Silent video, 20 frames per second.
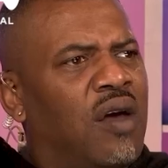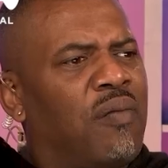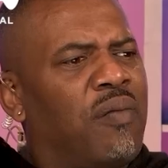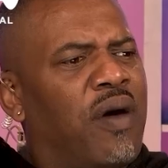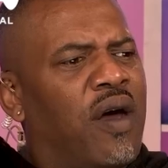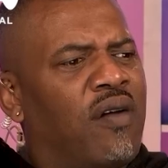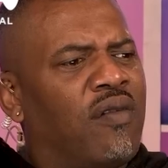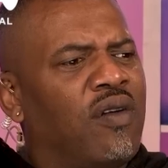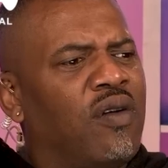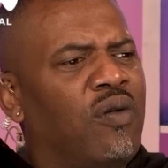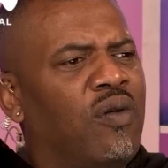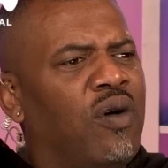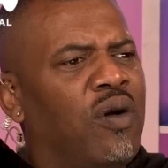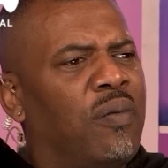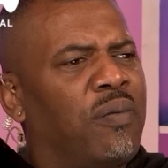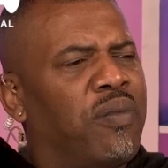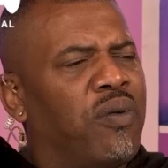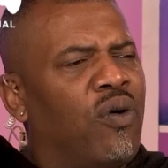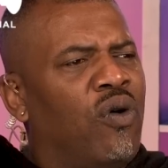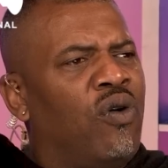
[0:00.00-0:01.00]
Yeah, Beverly
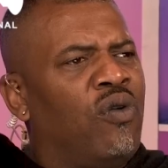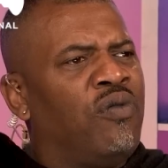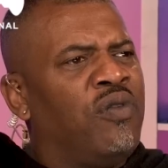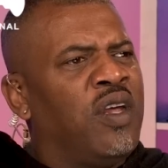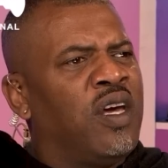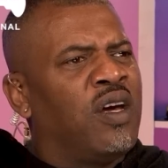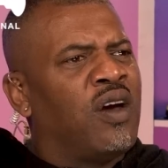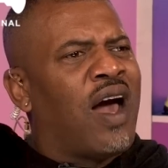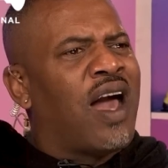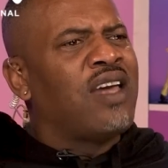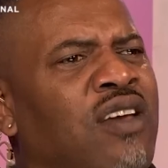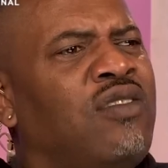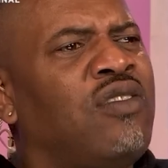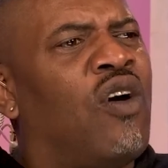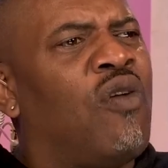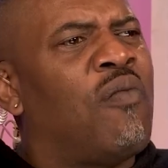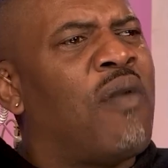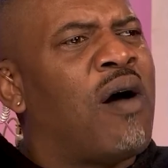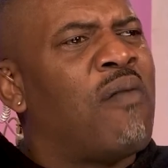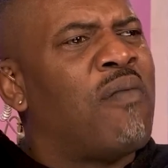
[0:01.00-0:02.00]
would approve. How you
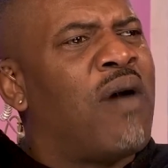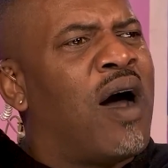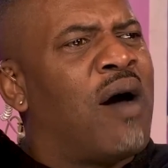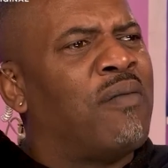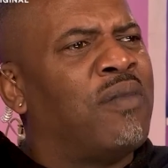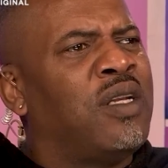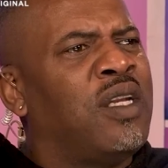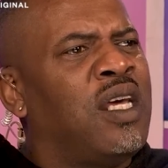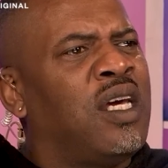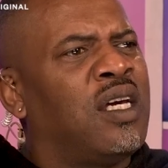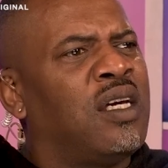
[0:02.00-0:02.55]
know my mama?